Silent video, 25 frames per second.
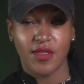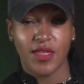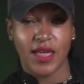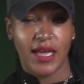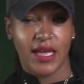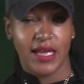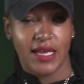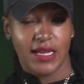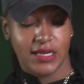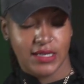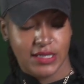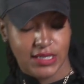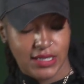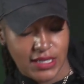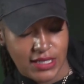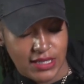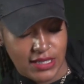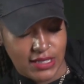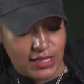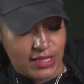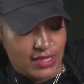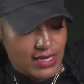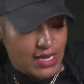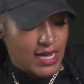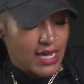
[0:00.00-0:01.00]
that it
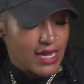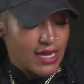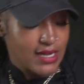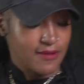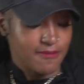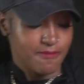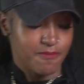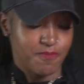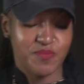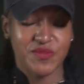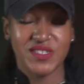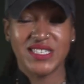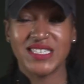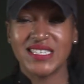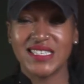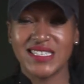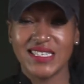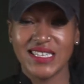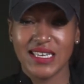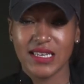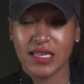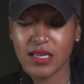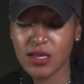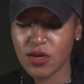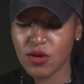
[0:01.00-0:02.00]
does not
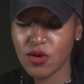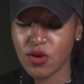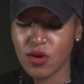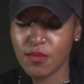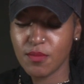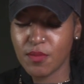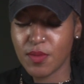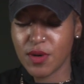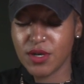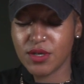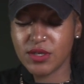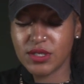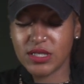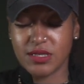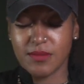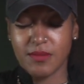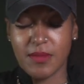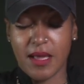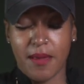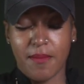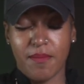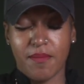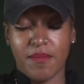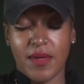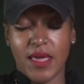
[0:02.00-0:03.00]
stick or burn to
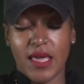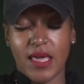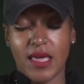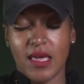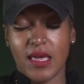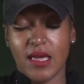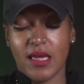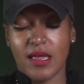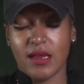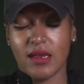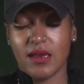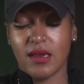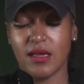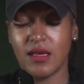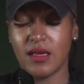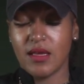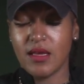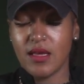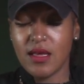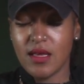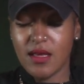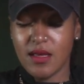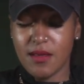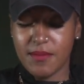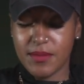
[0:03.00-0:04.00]
my pan,
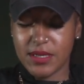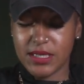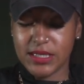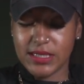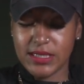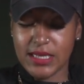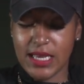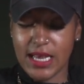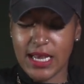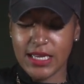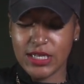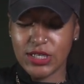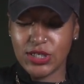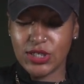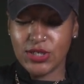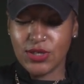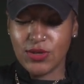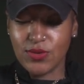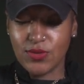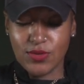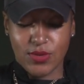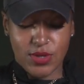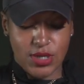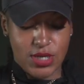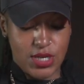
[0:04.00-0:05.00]
because I
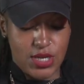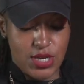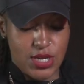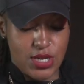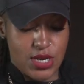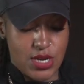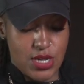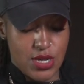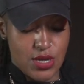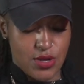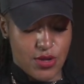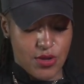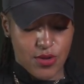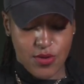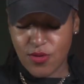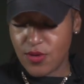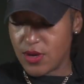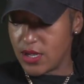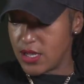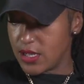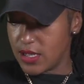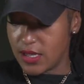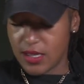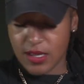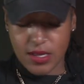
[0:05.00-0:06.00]
don't know.